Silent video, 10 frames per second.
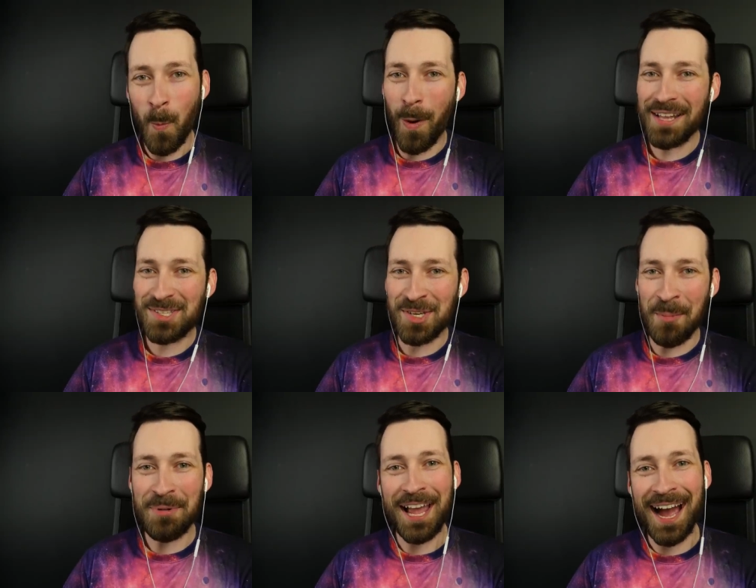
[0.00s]
What's
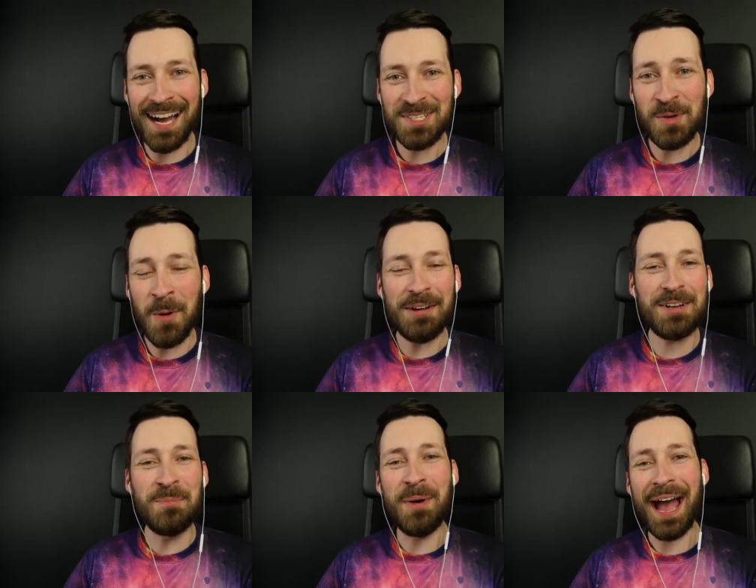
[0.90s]
up guys and
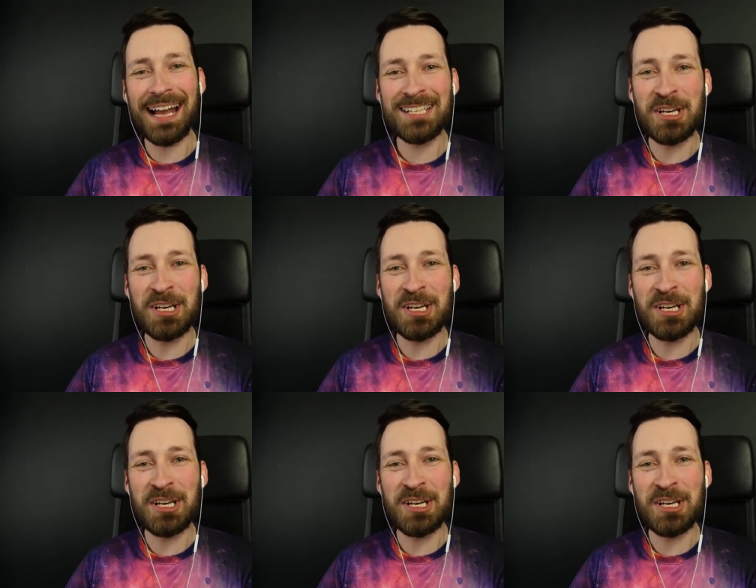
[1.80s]
welcome back